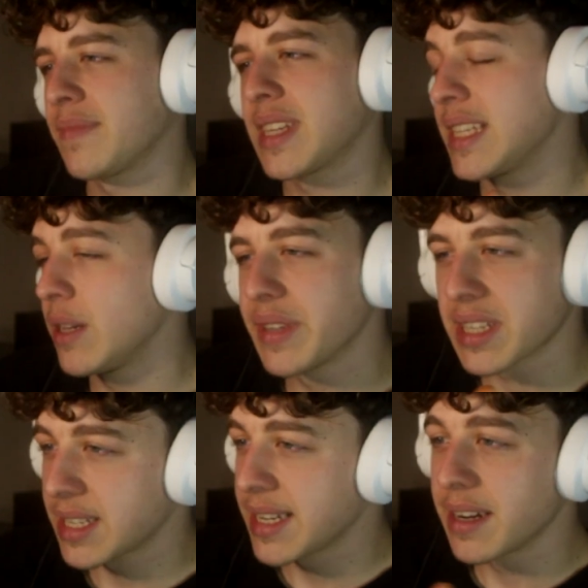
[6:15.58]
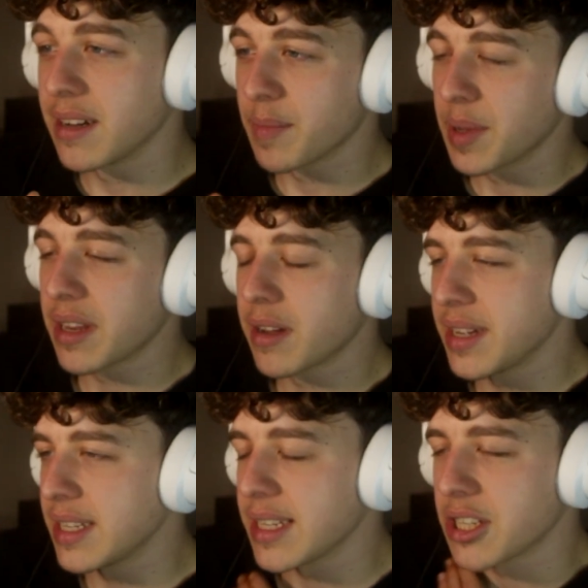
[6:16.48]
Because he was a sinner, but you know,
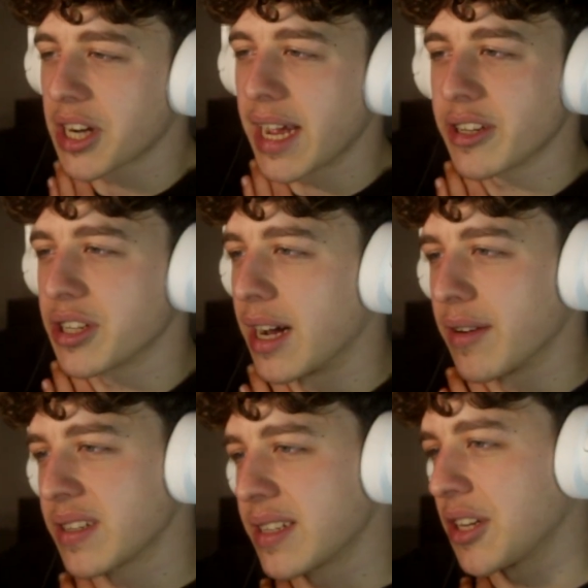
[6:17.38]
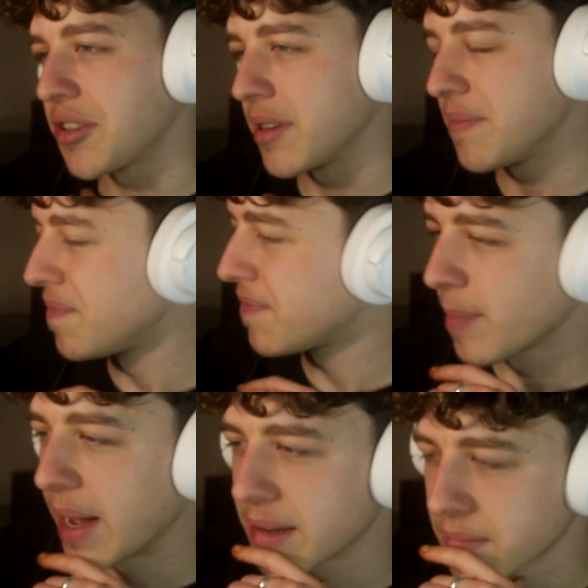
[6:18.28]
he's changed now, etc.
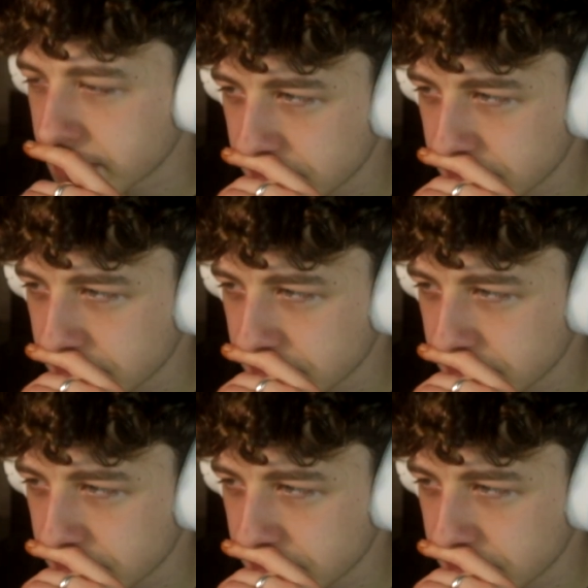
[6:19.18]
Man.